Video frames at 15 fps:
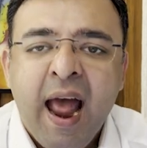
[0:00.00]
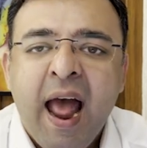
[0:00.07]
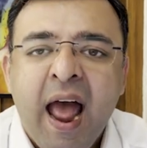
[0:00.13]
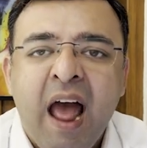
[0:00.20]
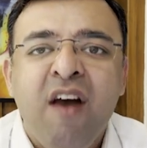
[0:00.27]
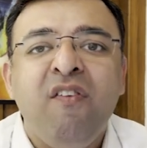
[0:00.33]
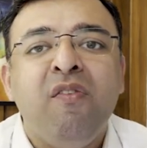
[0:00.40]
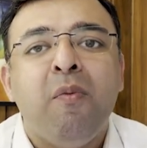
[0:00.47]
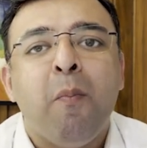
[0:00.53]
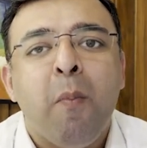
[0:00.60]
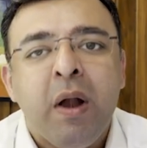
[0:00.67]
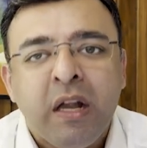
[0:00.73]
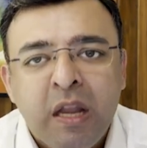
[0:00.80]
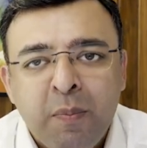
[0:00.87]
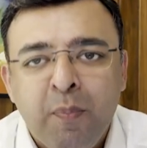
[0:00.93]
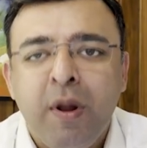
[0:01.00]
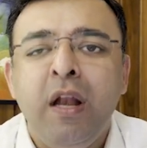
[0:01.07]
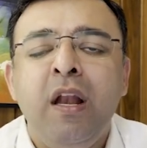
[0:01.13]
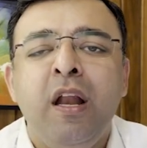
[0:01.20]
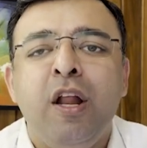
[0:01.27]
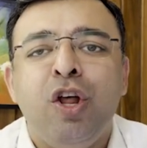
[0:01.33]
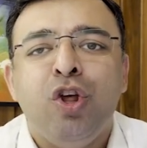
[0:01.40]
have multiple
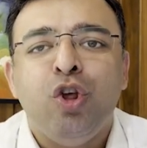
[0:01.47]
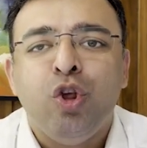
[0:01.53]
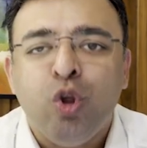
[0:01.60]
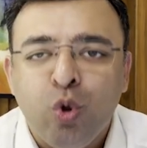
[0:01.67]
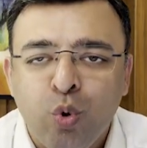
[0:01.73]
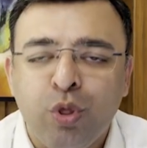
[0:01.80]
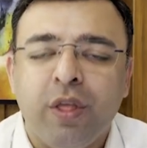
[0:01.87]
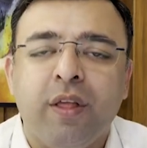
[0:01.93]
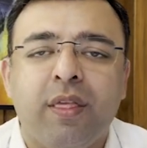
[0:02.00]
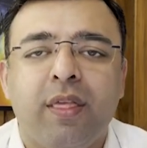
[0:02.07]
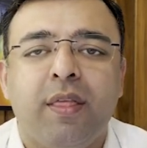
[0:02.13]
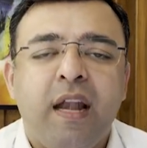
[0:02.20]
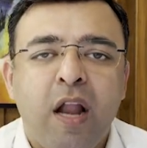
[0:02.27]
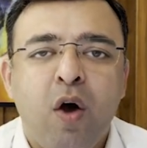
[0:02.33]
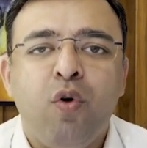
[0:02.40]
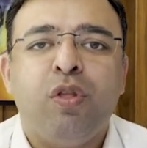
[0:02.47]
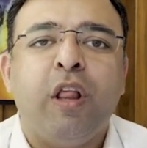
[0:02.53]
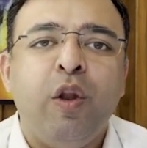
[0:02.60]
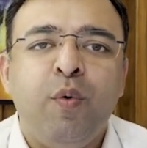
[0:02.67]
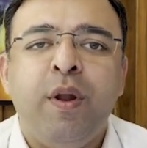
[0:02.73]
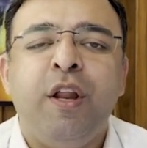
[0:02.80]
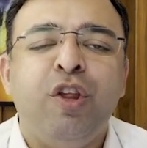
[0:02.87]
uses. Now
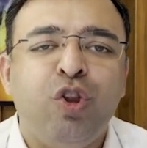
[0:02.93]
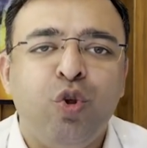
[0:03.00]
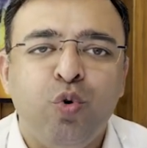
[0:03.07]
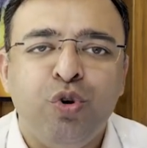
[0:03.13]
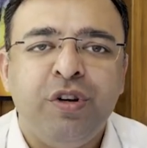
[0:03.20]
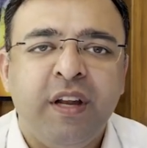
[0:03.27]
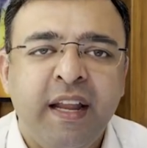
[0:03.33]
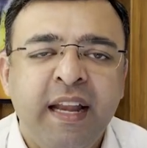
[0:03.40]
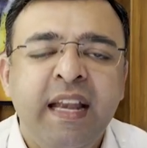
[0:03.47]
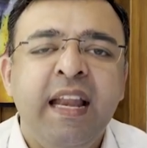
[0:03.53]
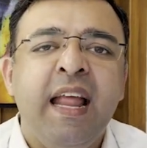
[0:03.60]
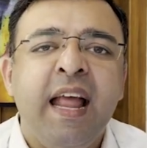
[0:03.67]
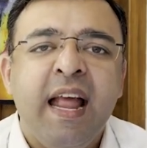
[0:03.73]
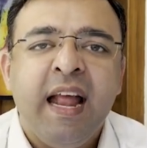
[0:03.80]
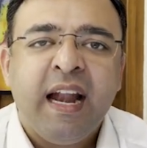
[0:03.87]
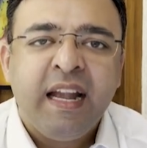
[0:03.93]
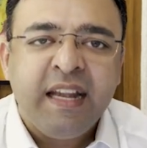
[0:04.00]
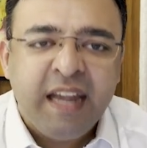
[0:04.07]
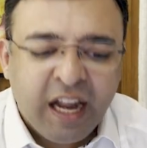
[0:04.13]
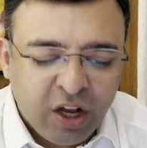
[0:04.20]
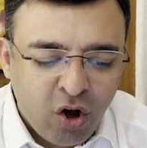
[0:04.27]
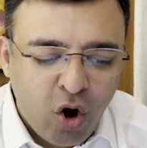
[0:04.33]
silver is used in
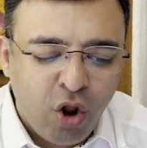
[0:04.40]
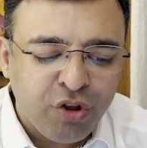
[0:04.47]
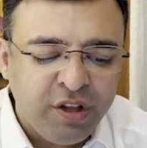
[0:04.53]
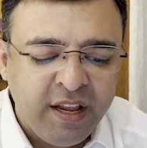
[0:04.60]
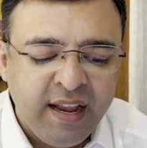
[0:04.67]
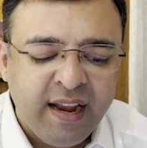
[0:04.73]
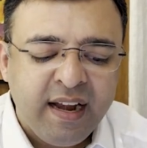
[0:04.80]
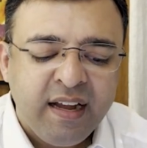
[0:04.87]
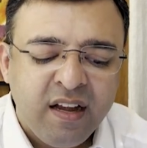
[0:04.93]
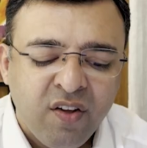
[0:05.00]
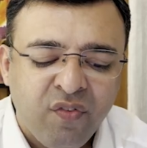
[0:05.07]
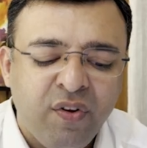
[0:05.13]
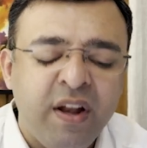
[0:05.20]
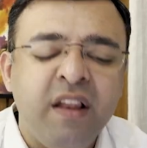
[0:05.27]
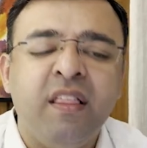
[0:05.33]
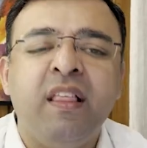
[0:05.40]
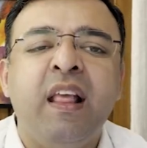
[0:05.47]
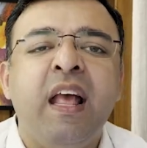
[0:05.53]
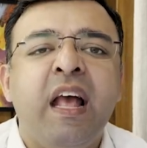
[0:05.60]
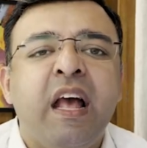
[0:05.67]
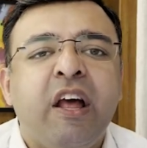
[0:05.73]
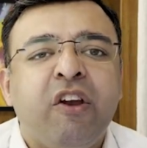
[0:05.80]
technology, defense,
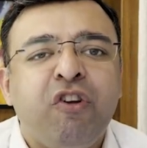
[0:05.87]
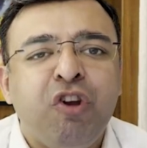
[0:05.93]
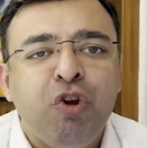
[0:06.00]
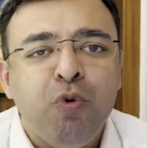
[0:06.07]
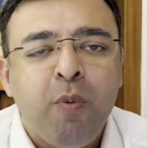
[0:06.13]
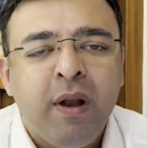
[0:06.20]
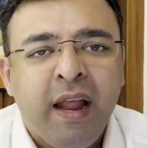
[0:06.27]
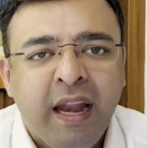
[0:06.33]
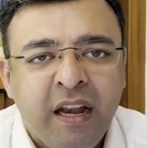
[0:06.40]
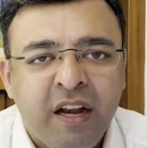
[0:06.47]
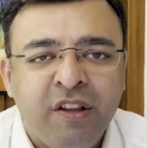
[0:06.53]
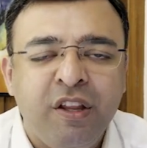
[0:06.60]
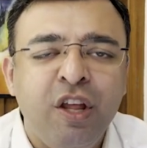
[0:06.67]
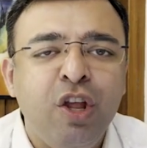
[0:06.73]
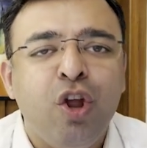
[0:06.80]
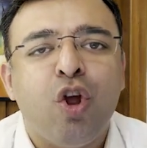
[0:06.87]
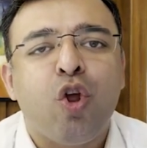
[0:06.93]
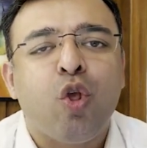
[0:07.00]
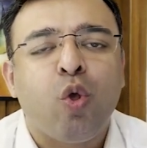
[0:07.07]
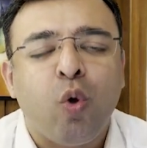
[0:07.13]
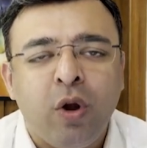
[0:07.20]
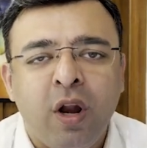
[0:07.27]
renewable energy,
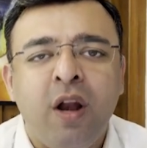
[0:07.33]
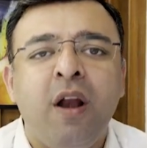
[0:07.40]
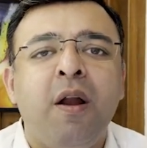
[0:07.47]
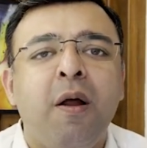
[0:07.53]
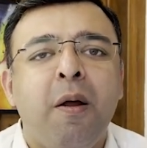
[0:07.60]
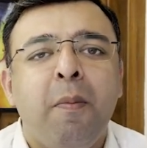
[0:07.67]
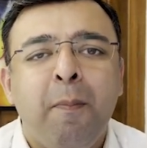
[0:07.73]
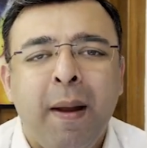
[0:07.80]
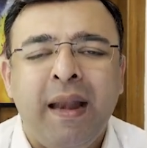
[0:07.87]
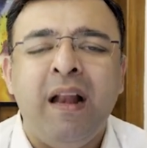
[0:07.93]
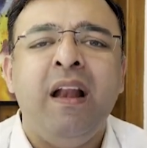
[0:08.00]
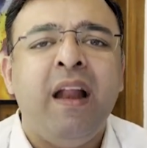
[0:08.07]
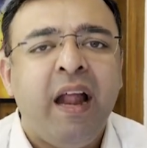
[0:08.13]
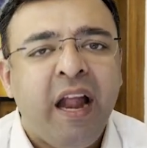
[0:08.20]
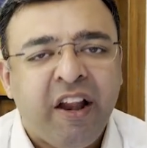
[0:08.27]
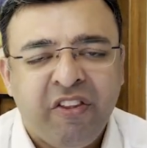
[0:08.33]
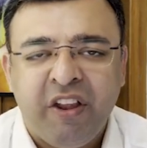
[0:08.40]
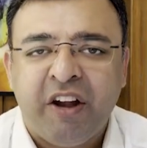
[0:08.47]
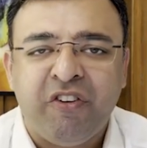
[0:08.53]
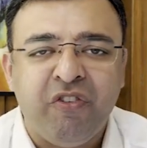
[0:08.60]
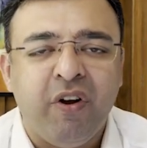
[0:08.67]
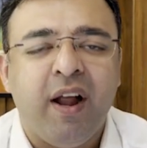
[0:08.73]
solar panel,
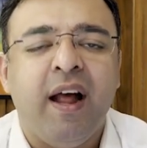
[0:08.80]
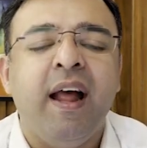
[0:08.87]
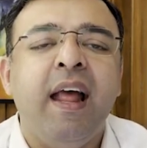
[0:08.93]
etc.